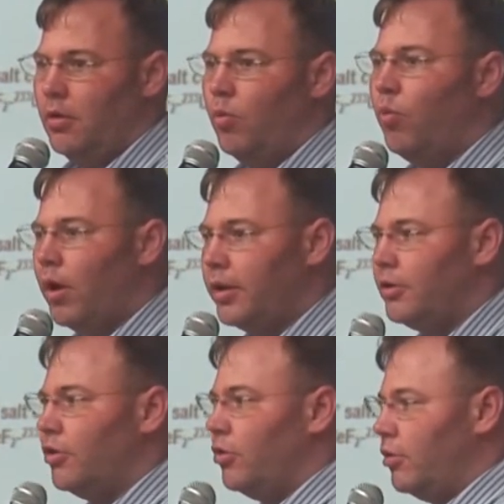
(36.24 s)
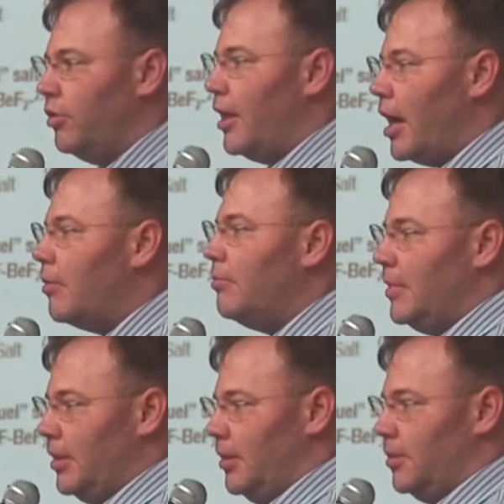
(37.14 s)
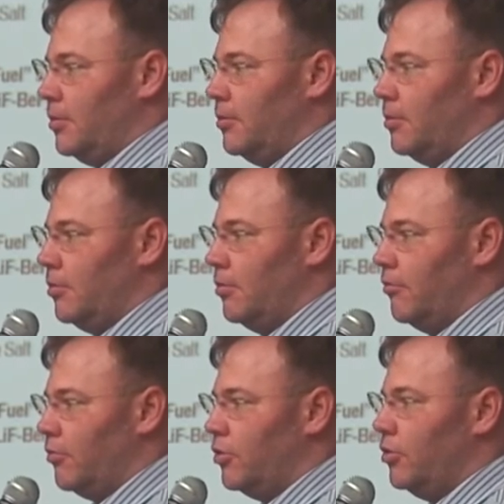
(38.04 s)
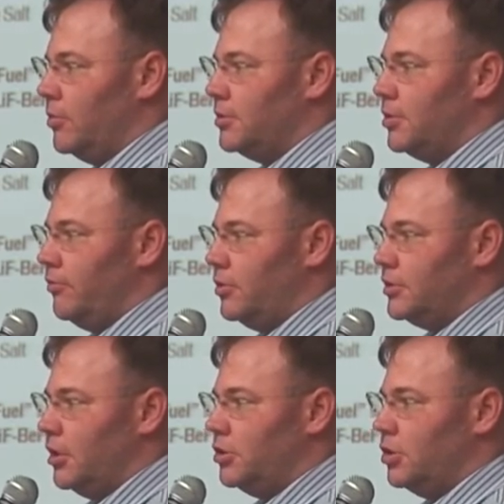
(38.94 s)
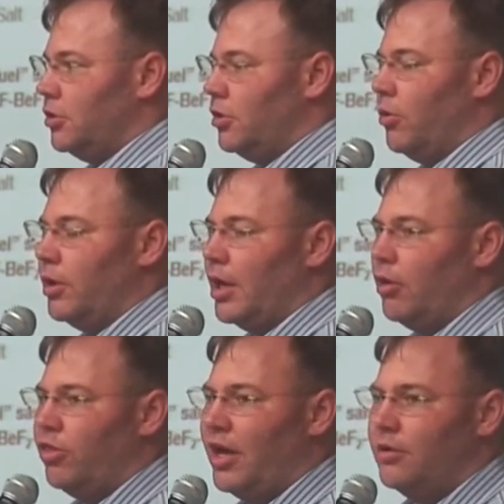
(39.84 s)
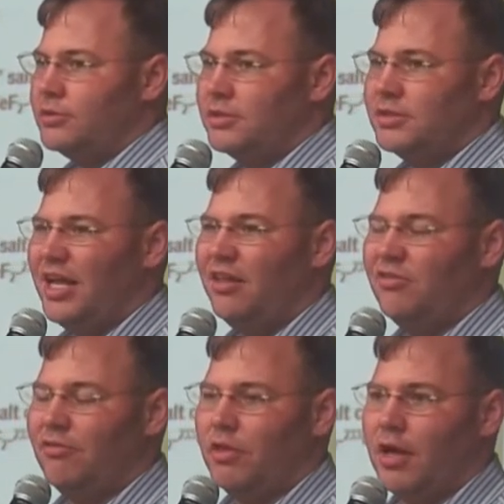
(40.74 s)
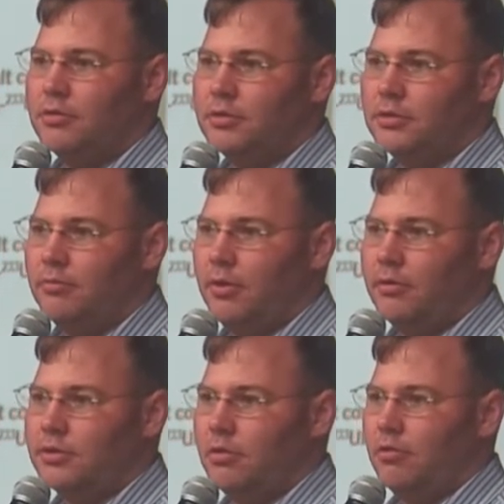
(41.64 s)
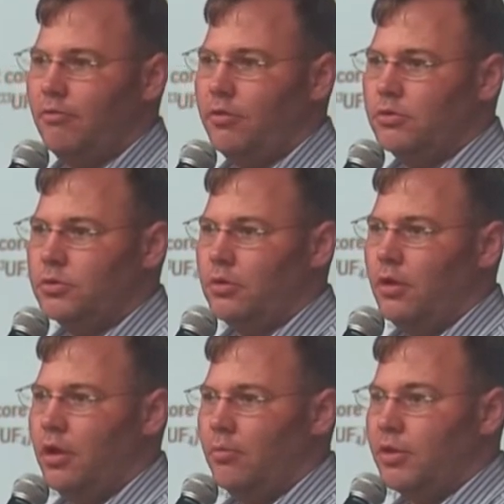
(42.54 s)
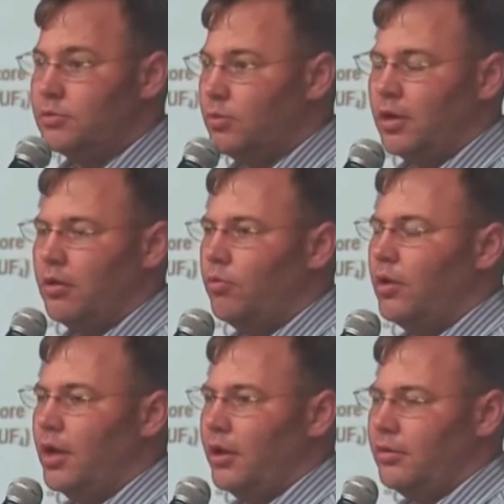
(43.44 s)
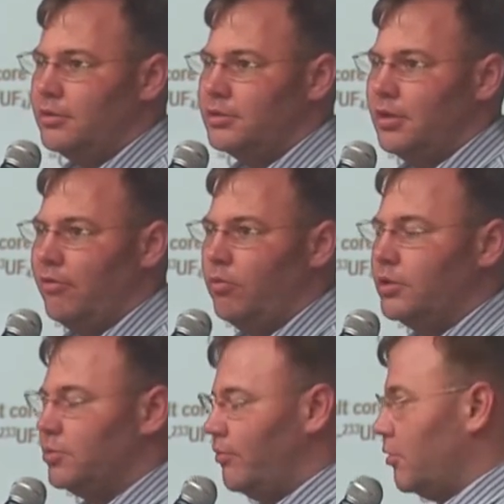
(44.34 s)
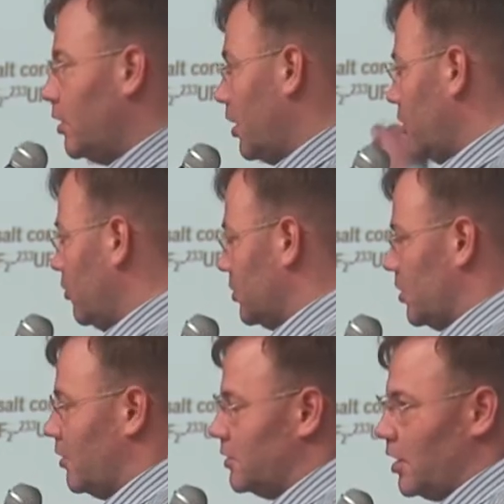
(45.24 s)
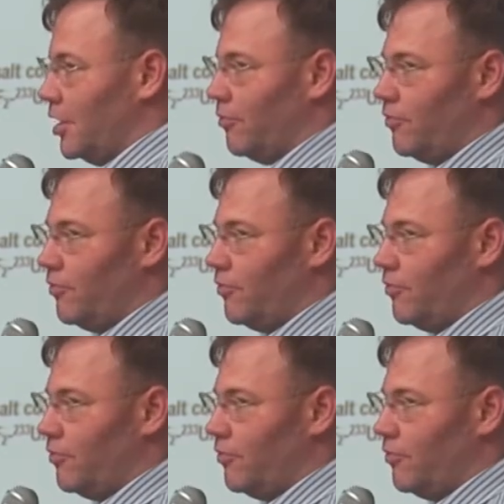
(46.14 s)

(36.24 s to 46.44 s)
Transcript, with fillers: What could that mean for human civilization going out thousands, tens of thousands of years into the future? Because we're not going to run out of this stuff. Once we've learned how to use it at this kind of